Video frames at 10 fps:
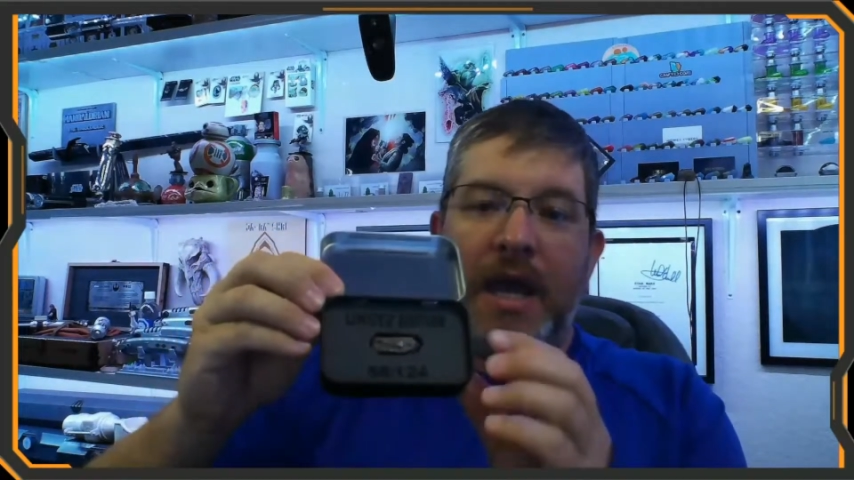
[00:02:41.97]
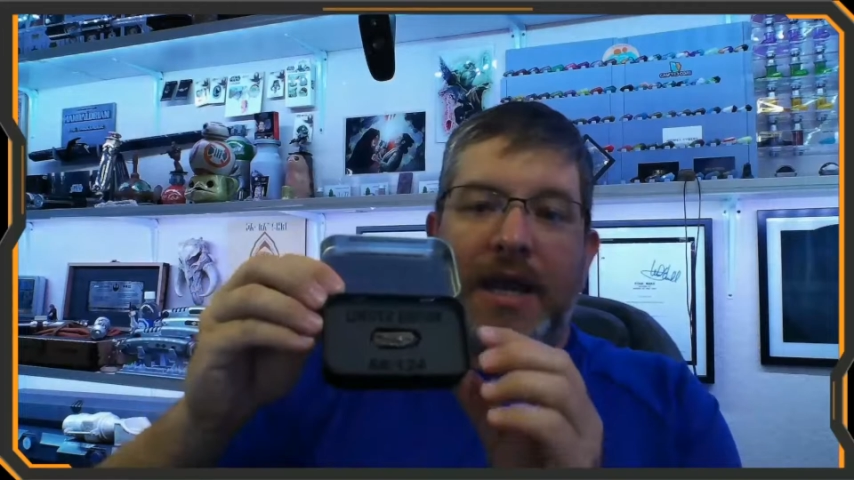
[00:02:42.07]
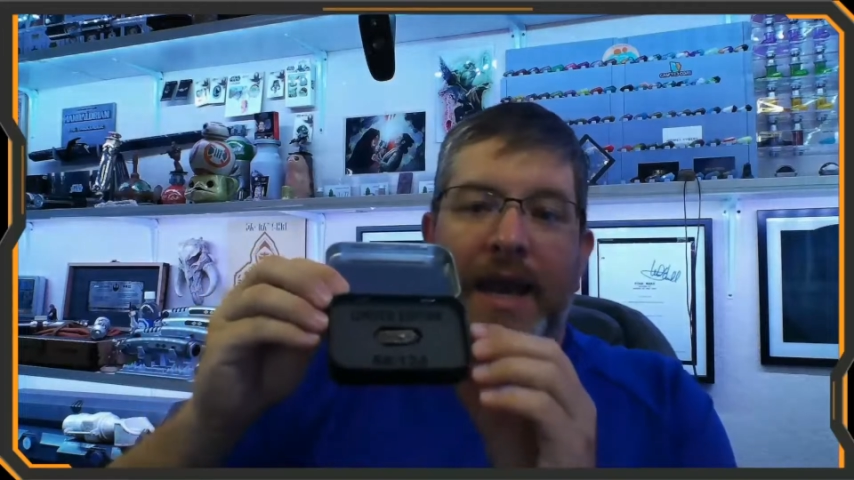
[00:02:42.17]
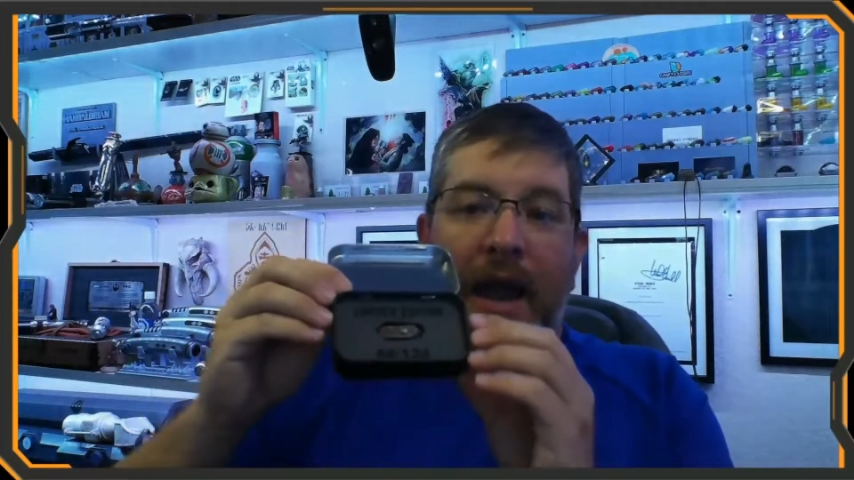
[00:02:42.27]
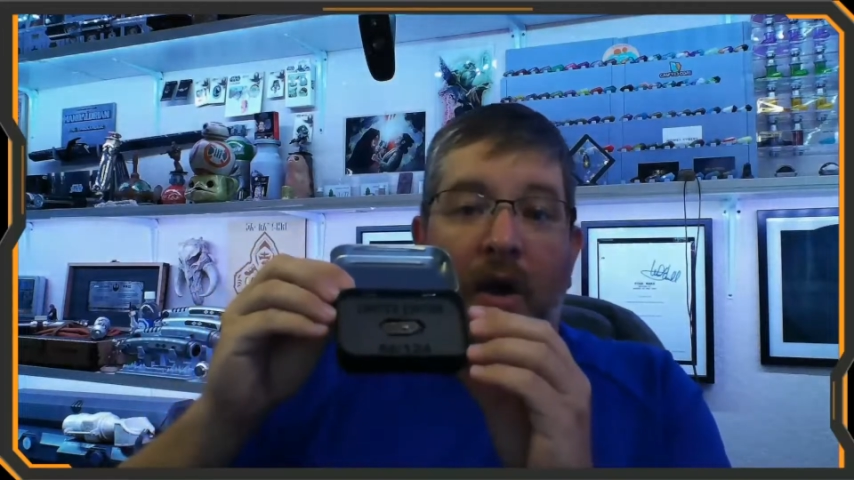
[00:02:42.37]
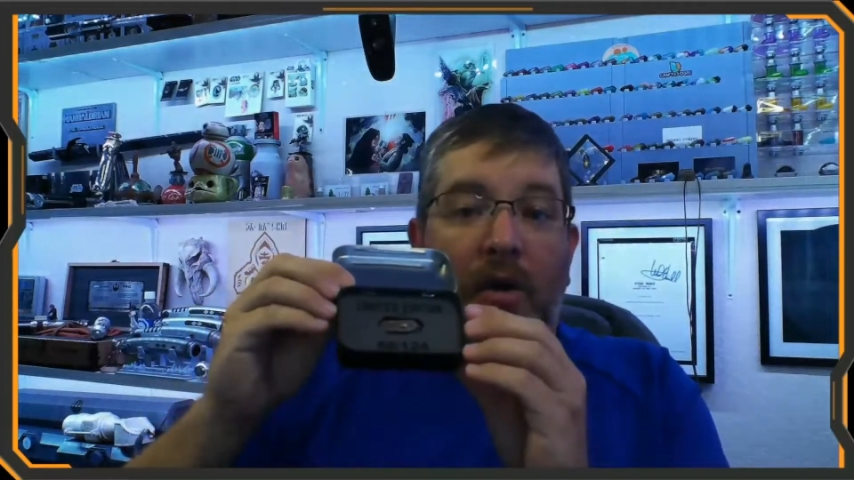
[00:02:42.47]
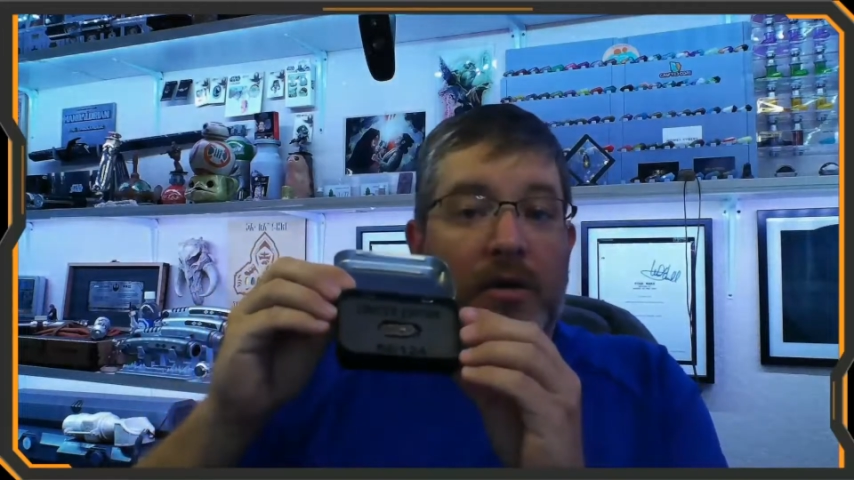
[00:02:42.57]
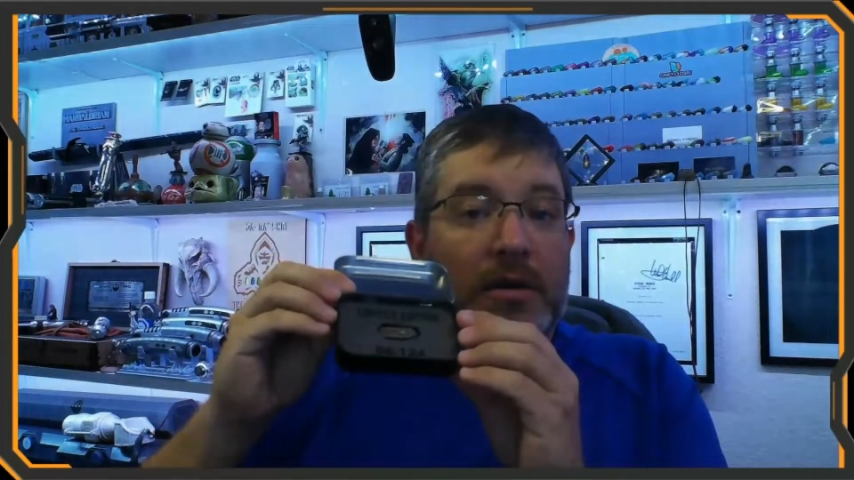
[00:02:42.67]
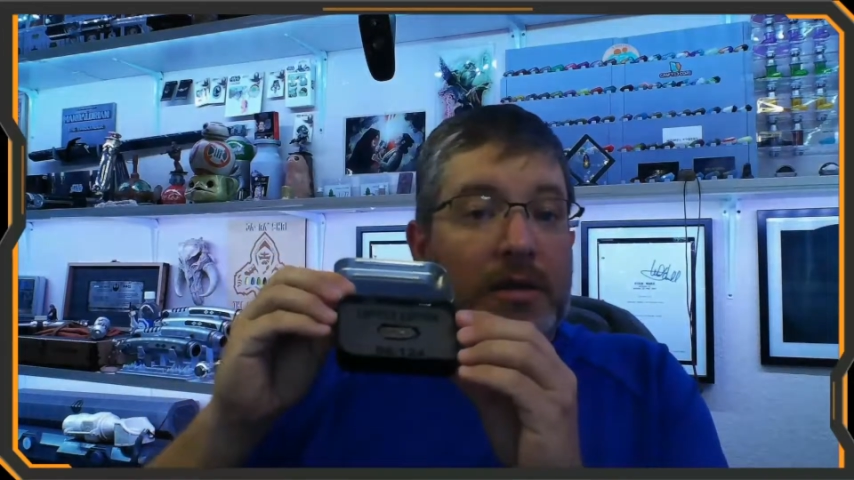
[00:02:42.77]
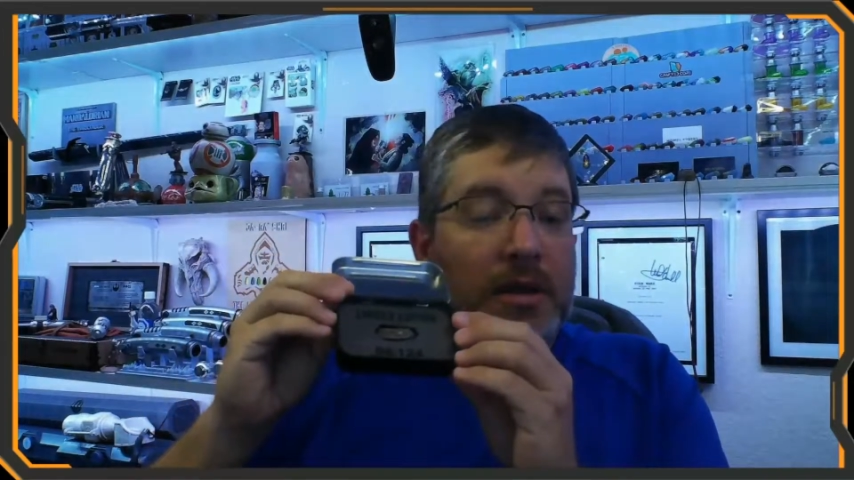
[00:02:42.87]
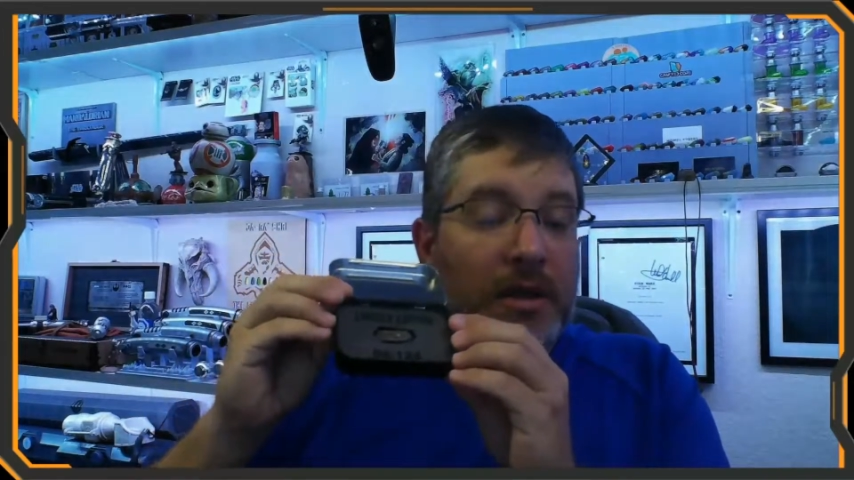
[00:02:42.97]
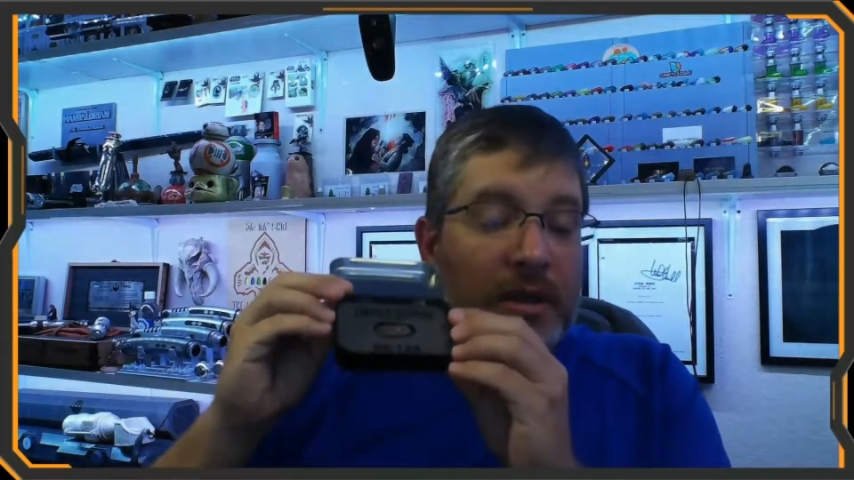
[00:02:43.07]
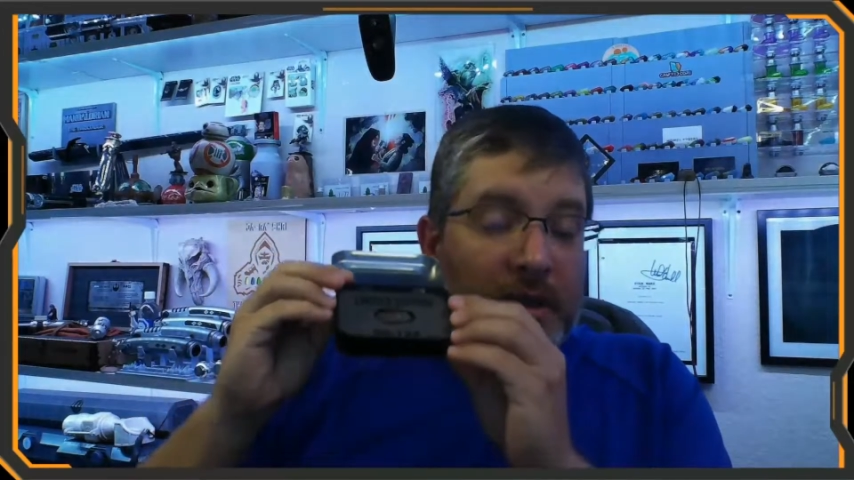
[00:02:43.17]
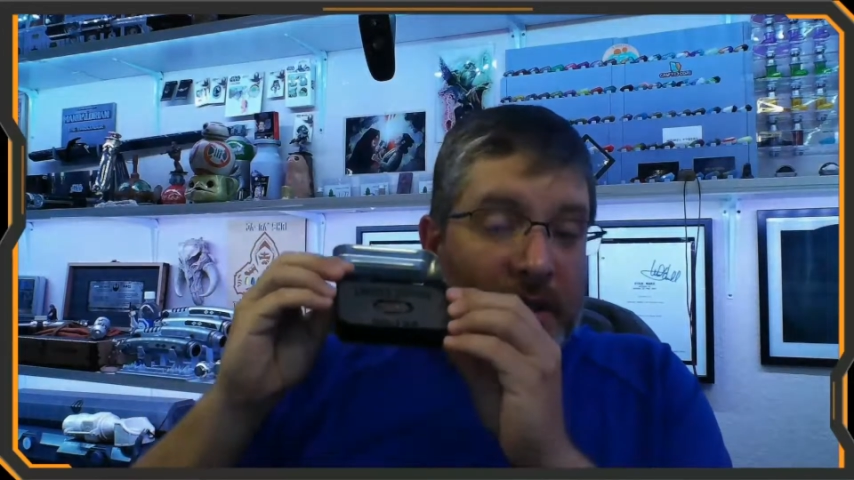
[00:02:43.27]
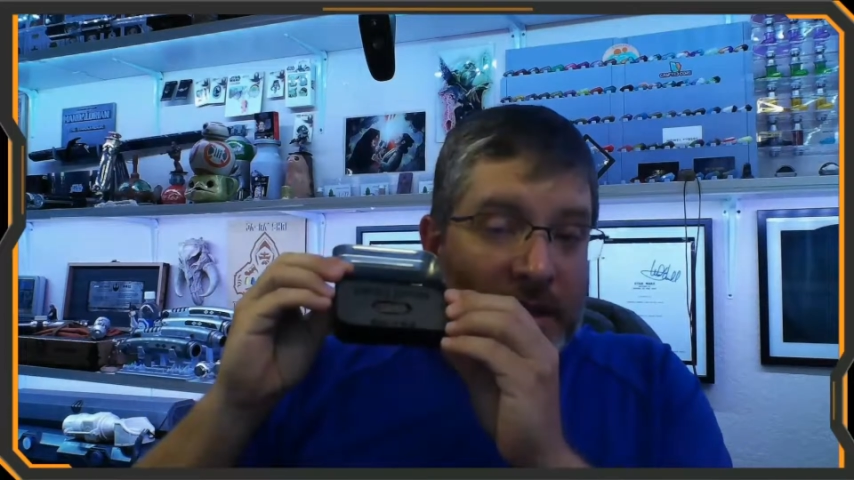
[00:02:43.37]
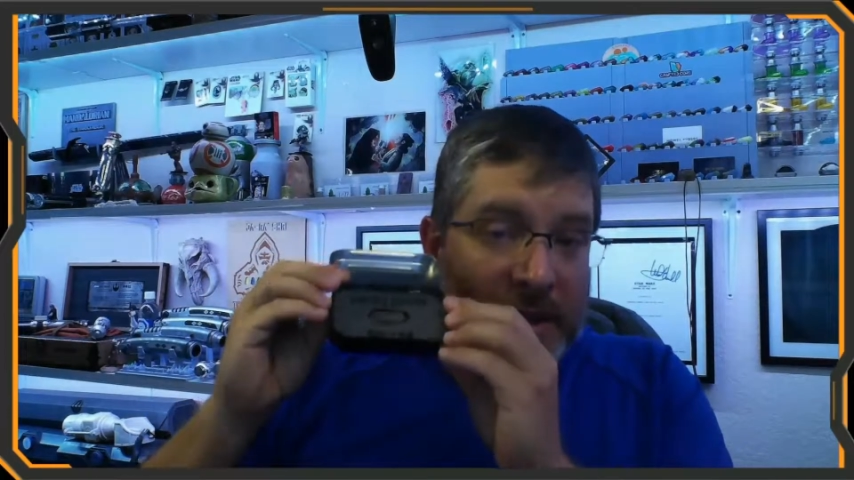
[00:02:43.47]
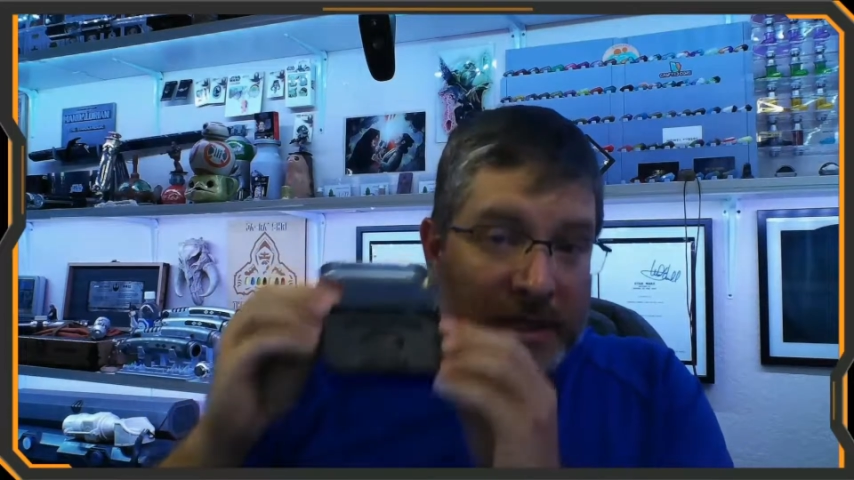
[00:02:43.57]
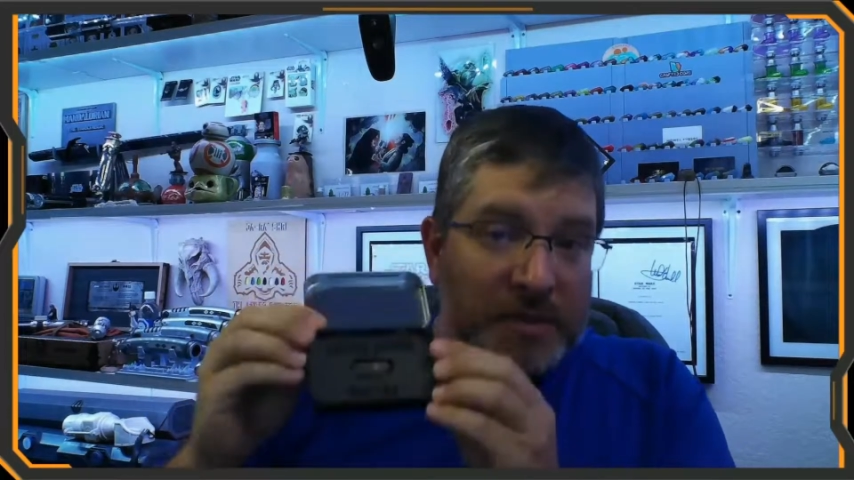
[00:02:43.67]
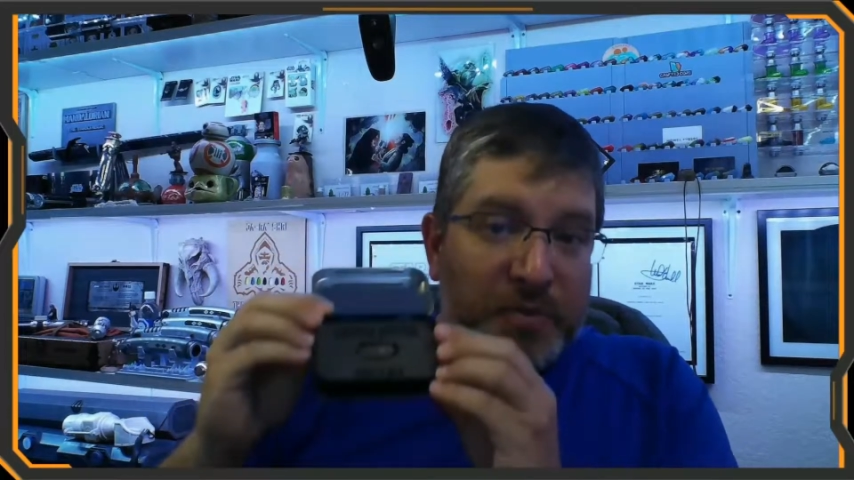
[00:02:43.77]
Now, this